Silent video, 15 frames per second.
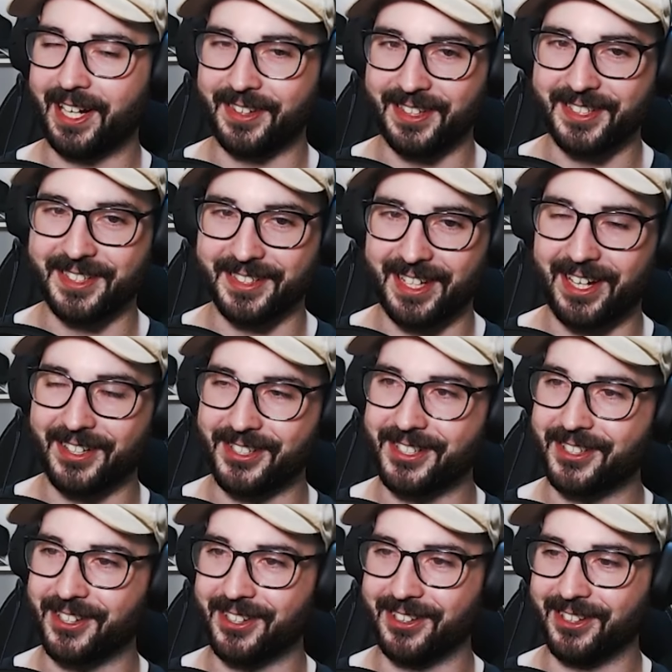this is how she's
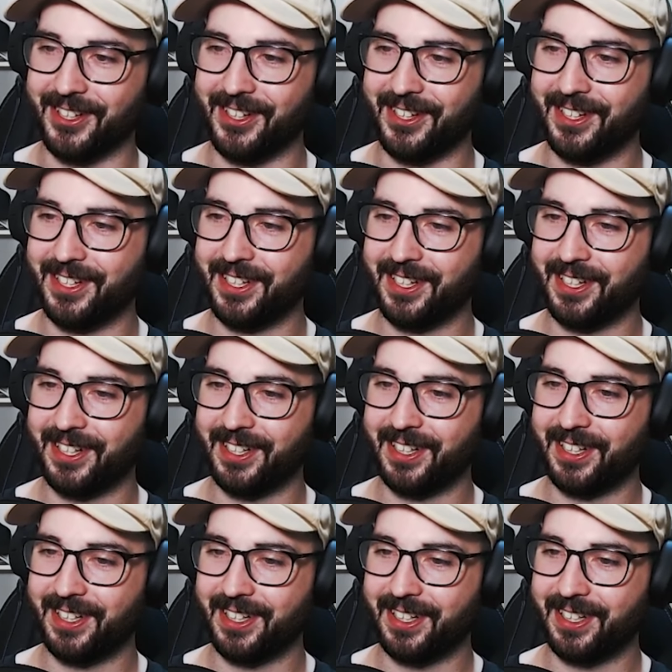gonna learn. People see
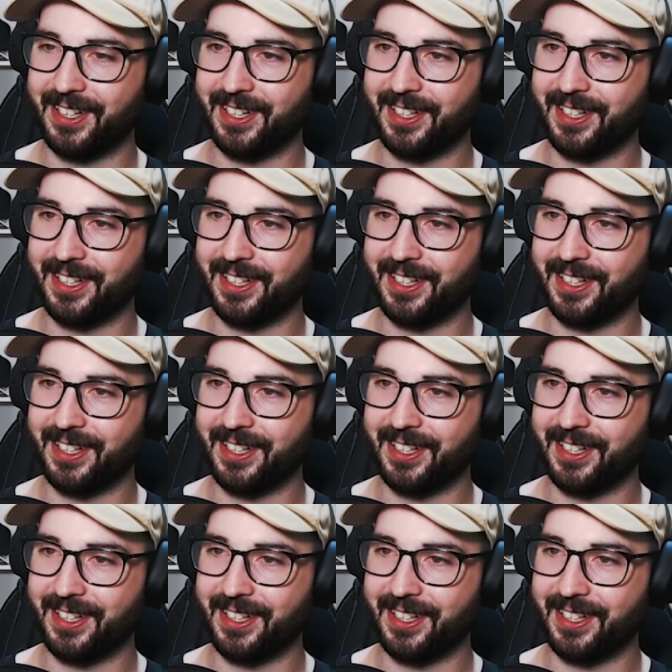me and